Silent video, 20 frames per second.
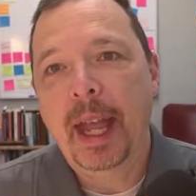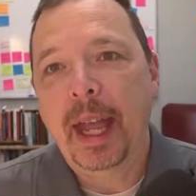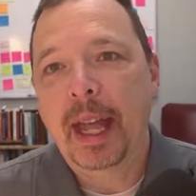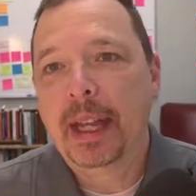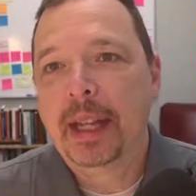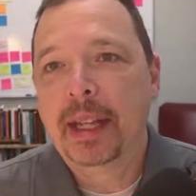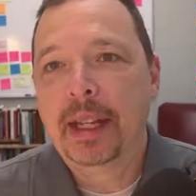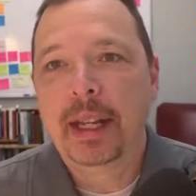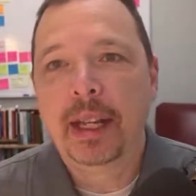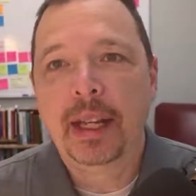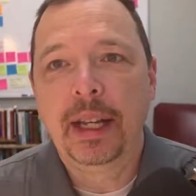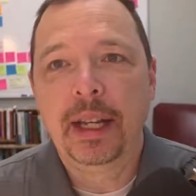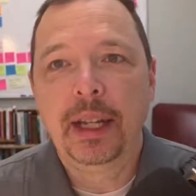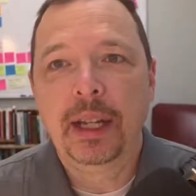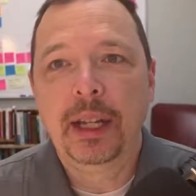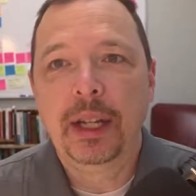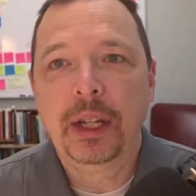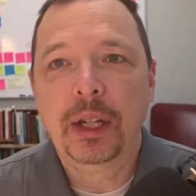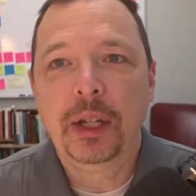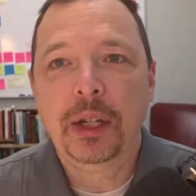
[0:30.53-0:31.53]
And,
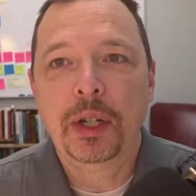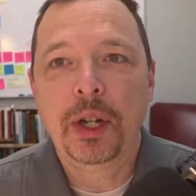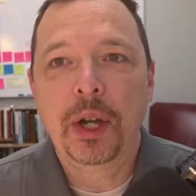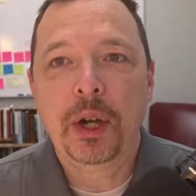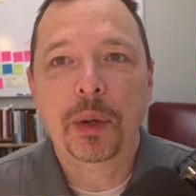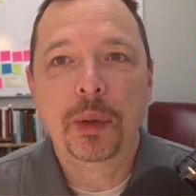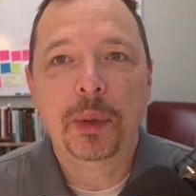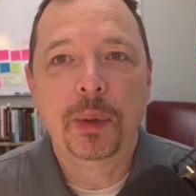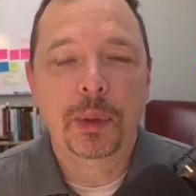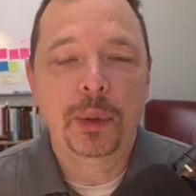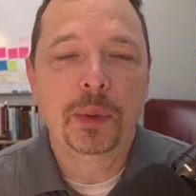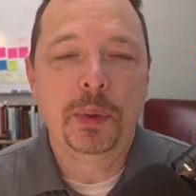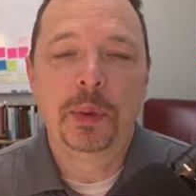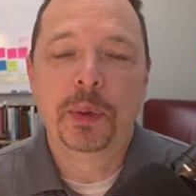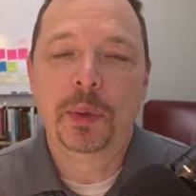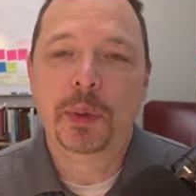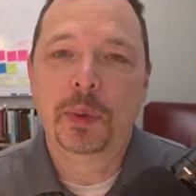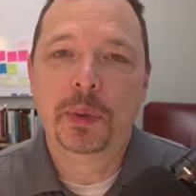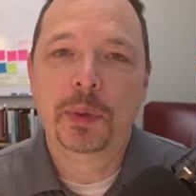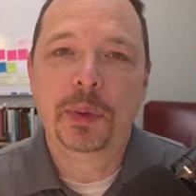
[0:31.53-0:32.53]
you know,
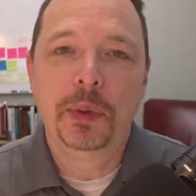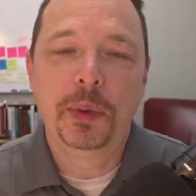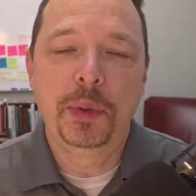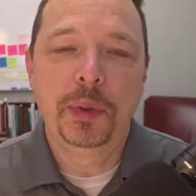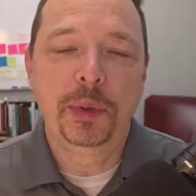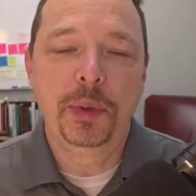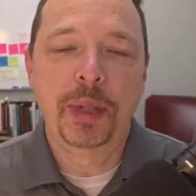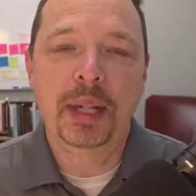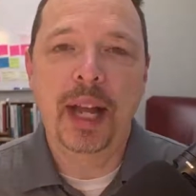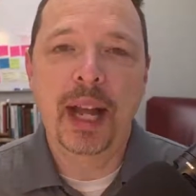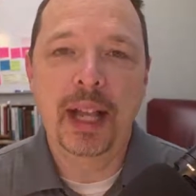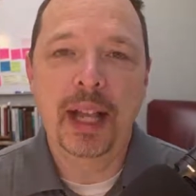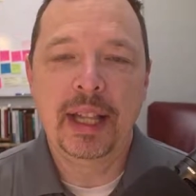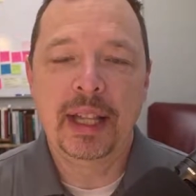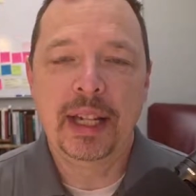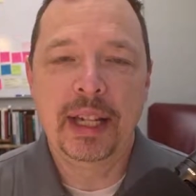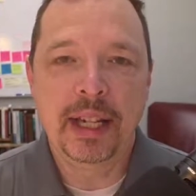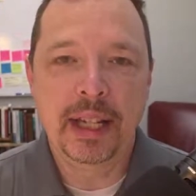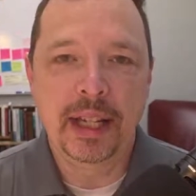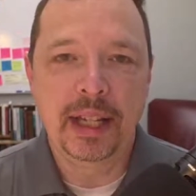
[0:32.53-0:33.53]
the, the
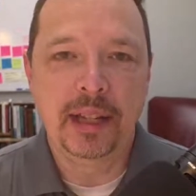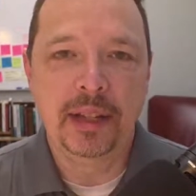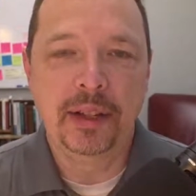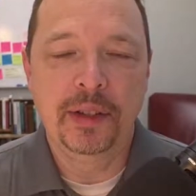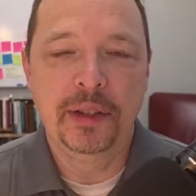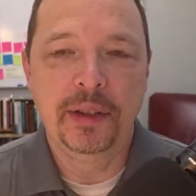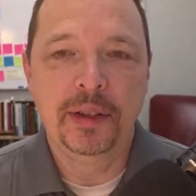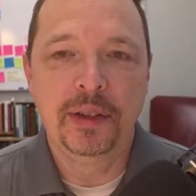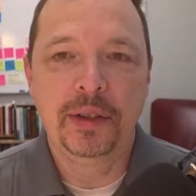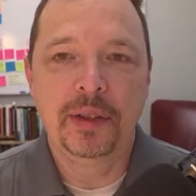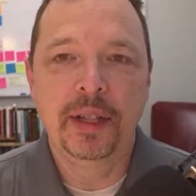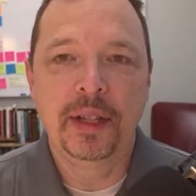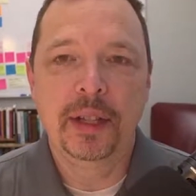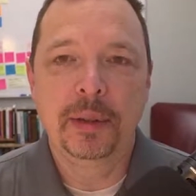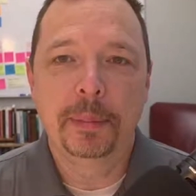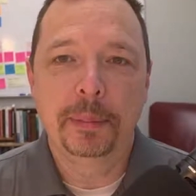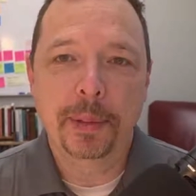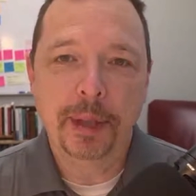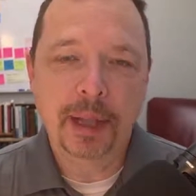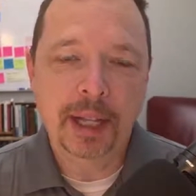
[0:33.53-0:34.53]
reality is that
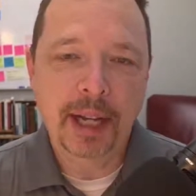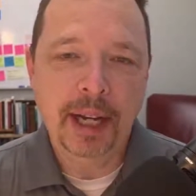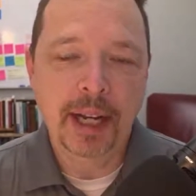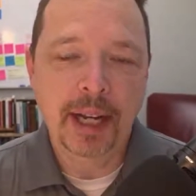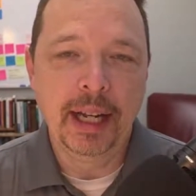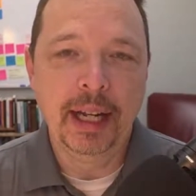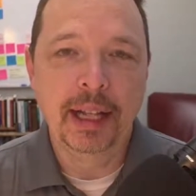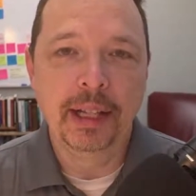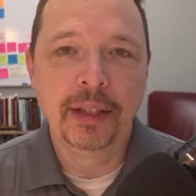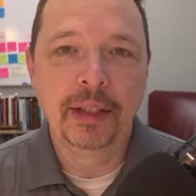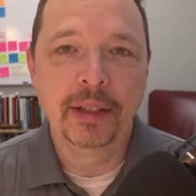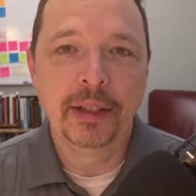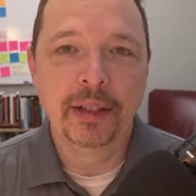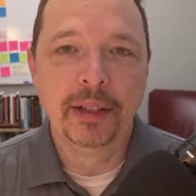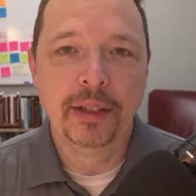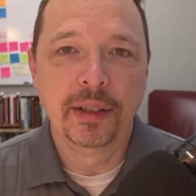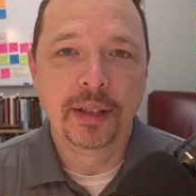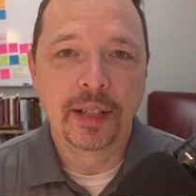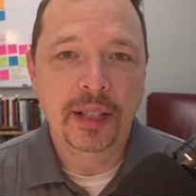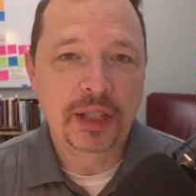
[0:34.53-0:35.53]
a plan
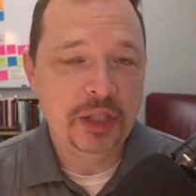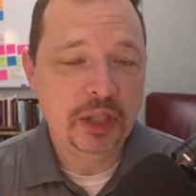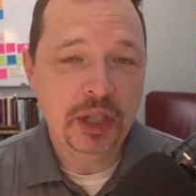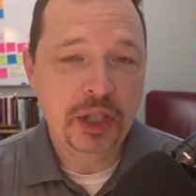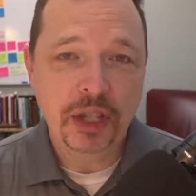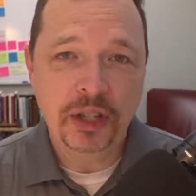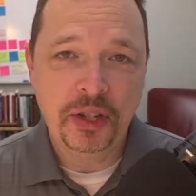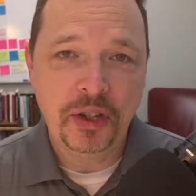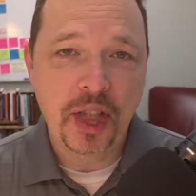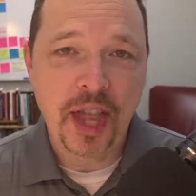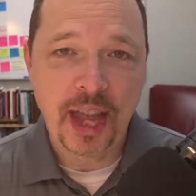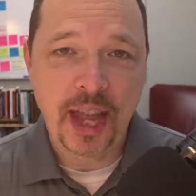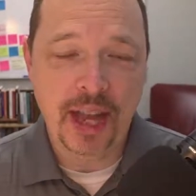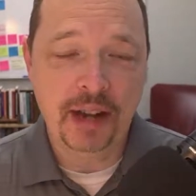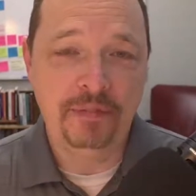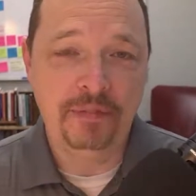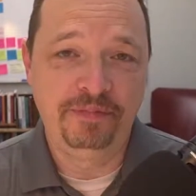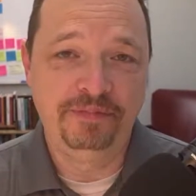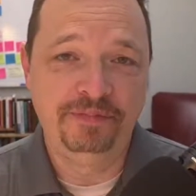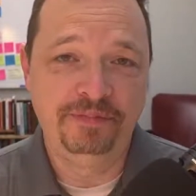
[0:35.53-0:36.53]
is just
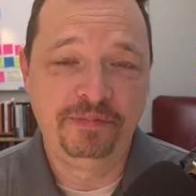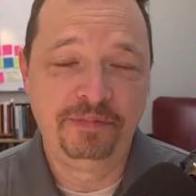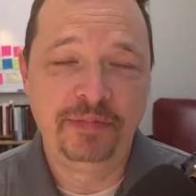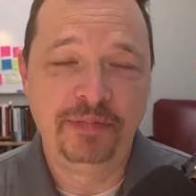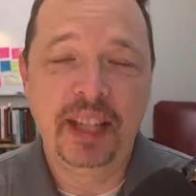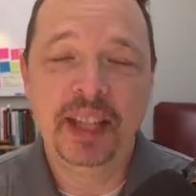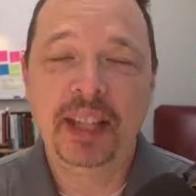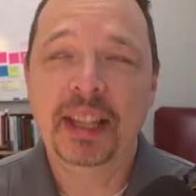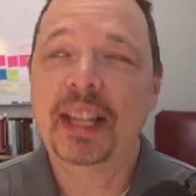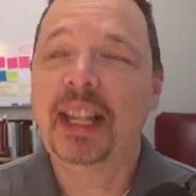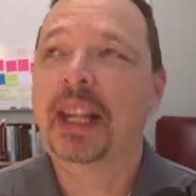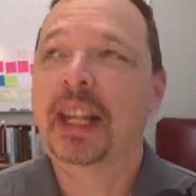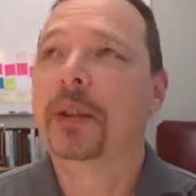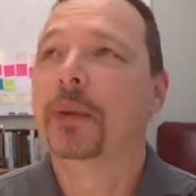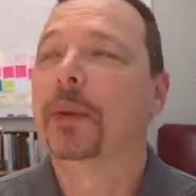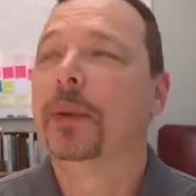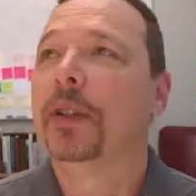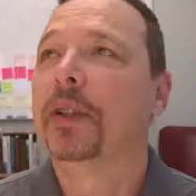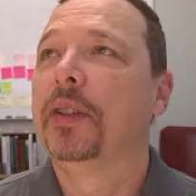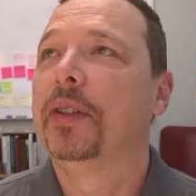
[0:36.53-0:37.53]
that. I think
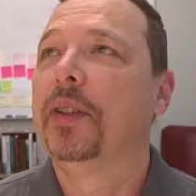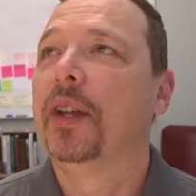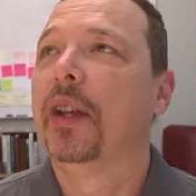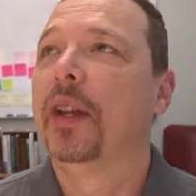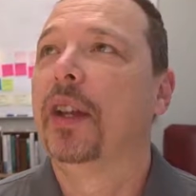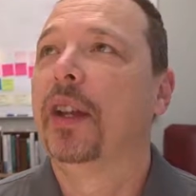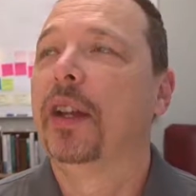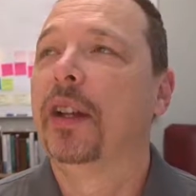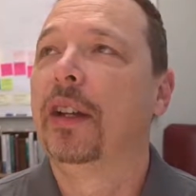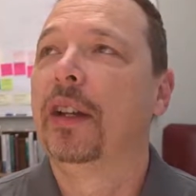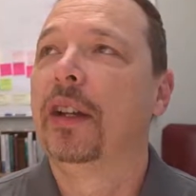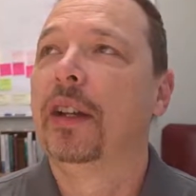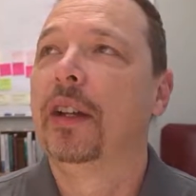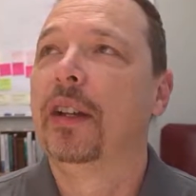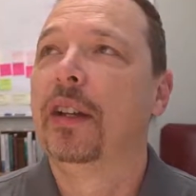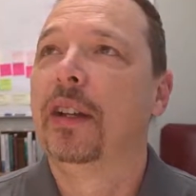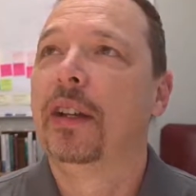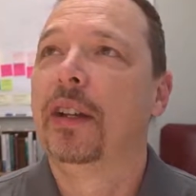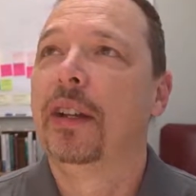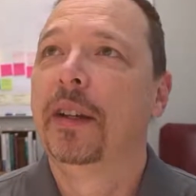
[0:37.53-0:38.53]
it was uh,
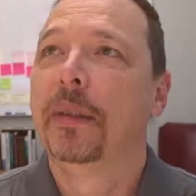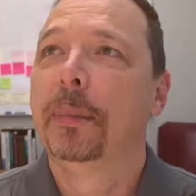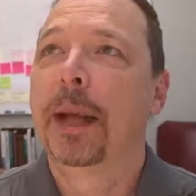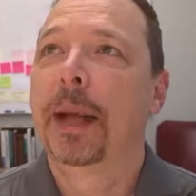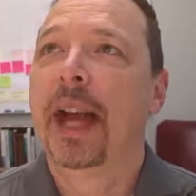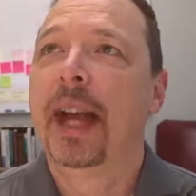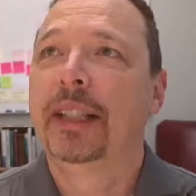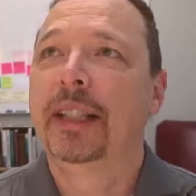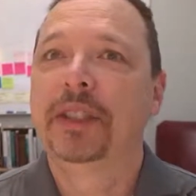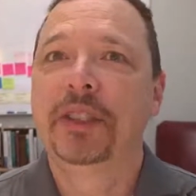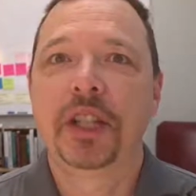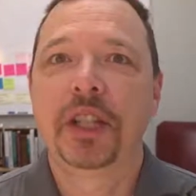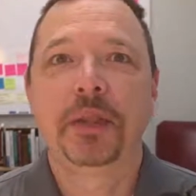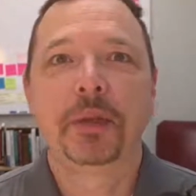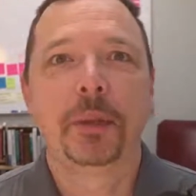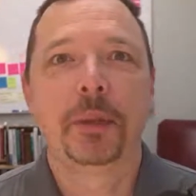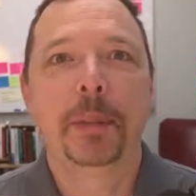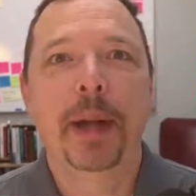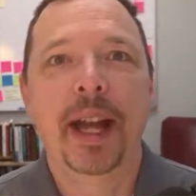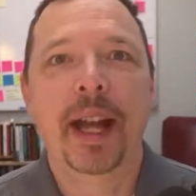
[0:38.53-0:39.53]
Patton,
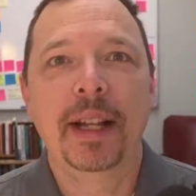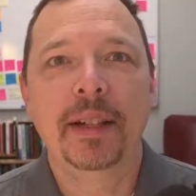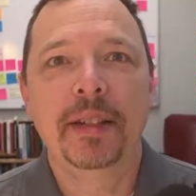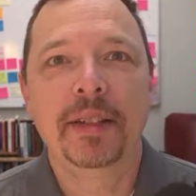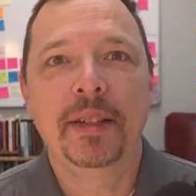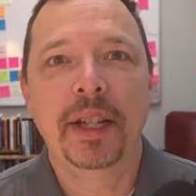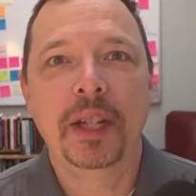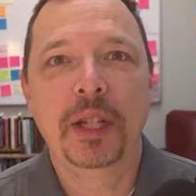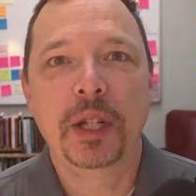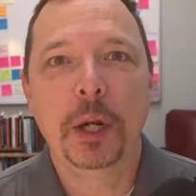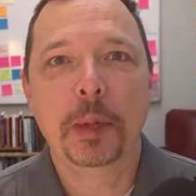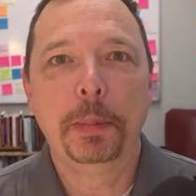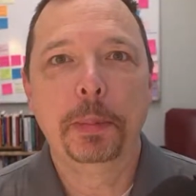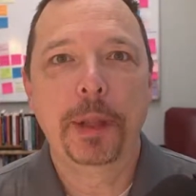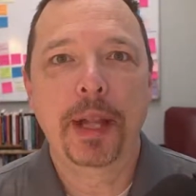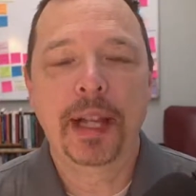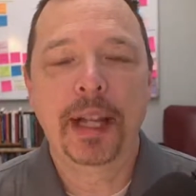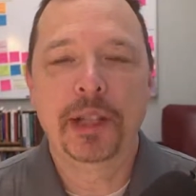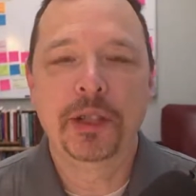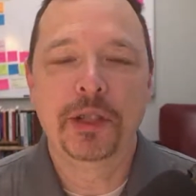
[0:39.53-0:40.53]
General Patton said, no
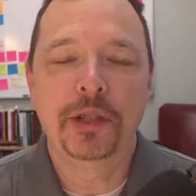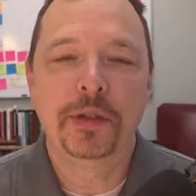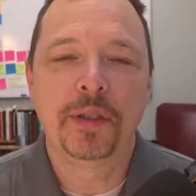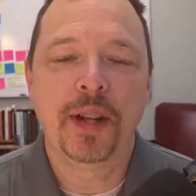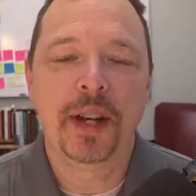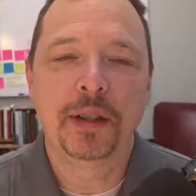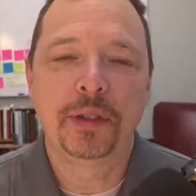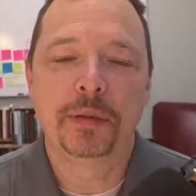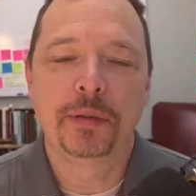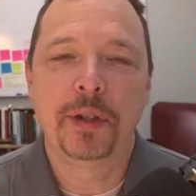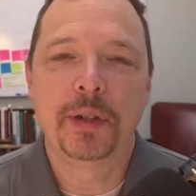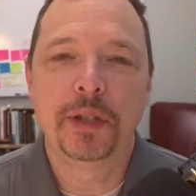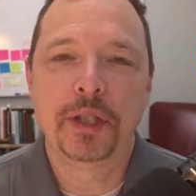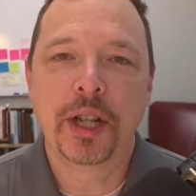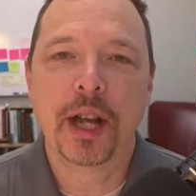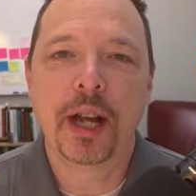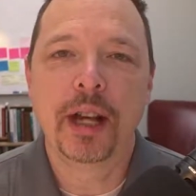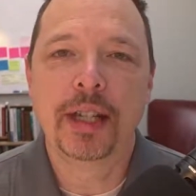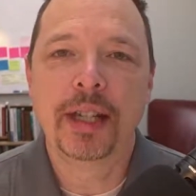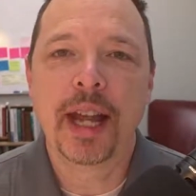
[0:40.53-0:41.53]
plan survives first
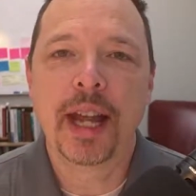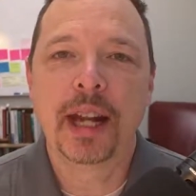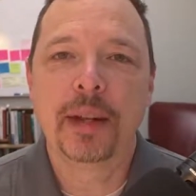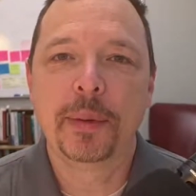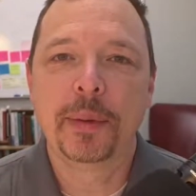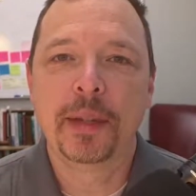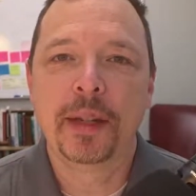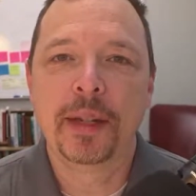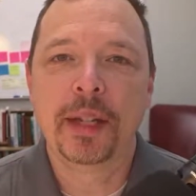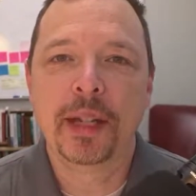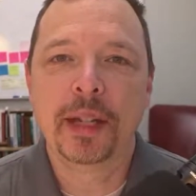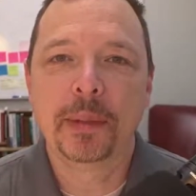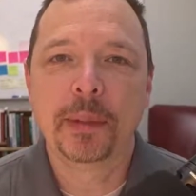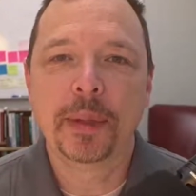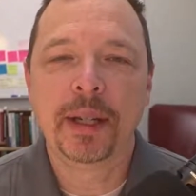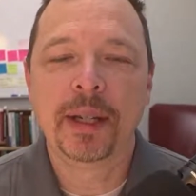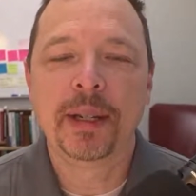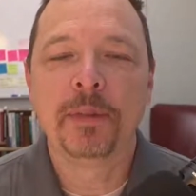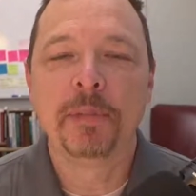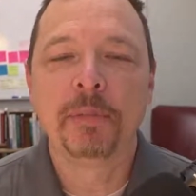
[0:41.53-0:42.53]
contact with the
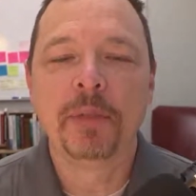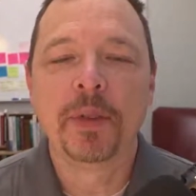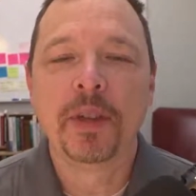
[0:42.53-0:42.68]
enemy.